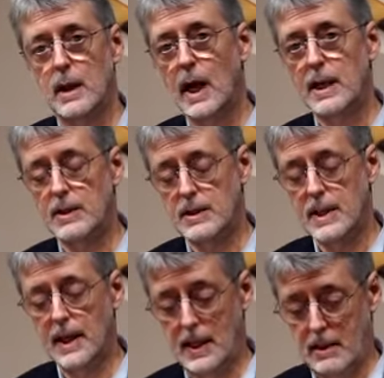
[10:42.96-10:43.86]
God is
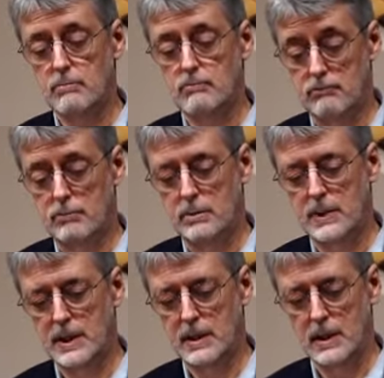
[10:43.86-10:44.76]
dead,
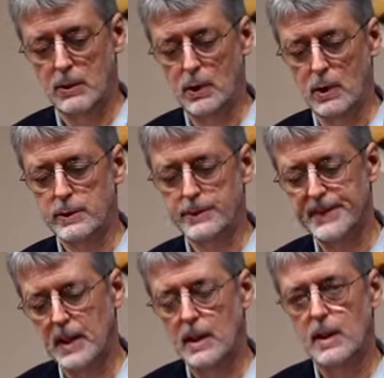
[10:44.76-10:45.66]
he indeed wrote,
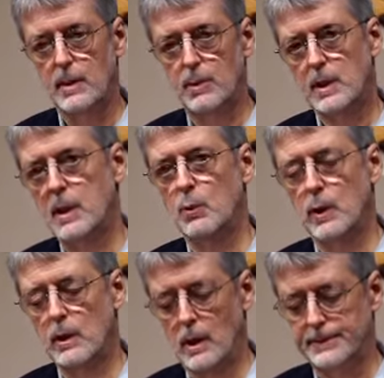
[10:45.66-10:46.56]
but then
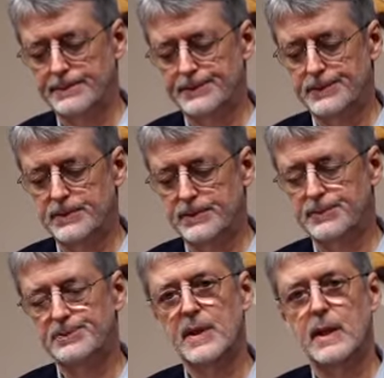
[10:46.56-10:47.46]
went on.
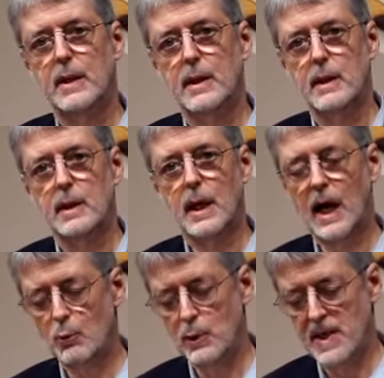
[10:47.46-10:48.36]

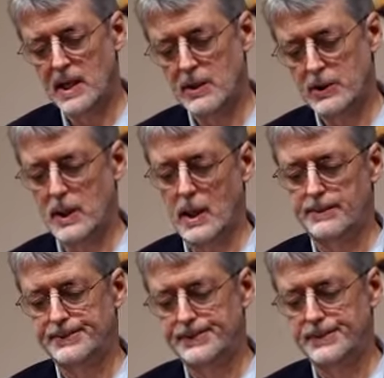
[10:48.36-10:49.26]
God remains
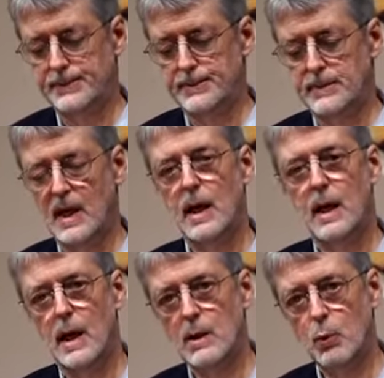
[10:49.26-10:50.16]
dead,
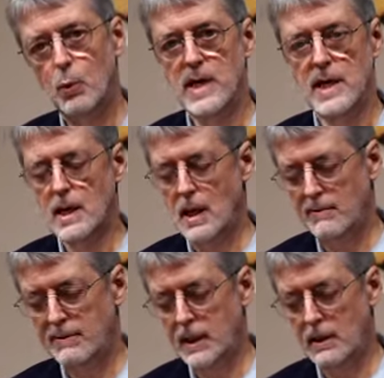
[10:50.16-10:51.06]
and we
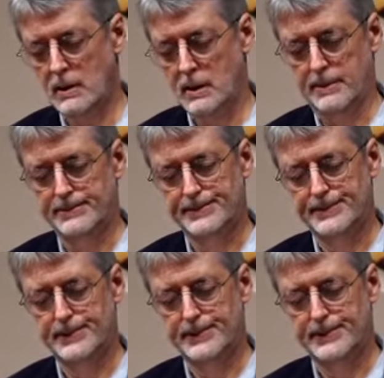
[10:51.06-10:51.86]
have killed him.